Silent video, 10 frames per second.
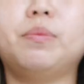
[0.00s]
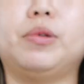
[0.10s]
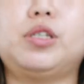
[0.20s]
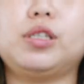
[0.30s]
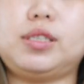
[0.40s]

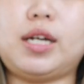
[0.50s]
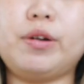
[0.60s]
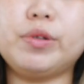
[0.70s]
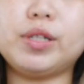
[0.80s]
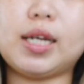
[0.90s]
because I
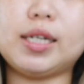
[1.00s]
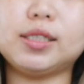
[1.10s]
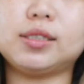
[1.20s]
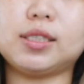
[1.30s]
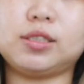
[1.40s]

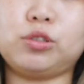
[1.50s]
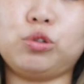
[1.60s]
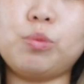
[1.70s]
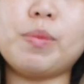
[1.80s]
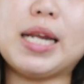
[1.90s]
realized there's
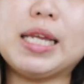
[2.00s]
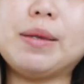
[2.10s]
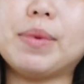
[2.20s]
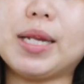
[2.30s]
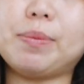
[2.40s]
too many,
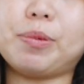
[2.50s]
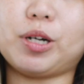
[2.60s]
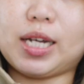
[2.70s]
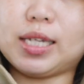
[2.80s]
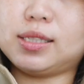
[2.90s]
many
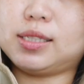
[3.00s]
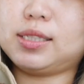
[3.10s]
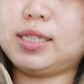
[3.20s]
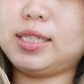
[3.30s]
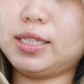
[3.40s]
pockets
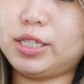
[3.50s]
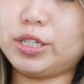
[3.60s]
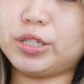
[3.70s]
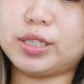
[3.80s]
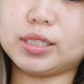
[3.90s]
in here.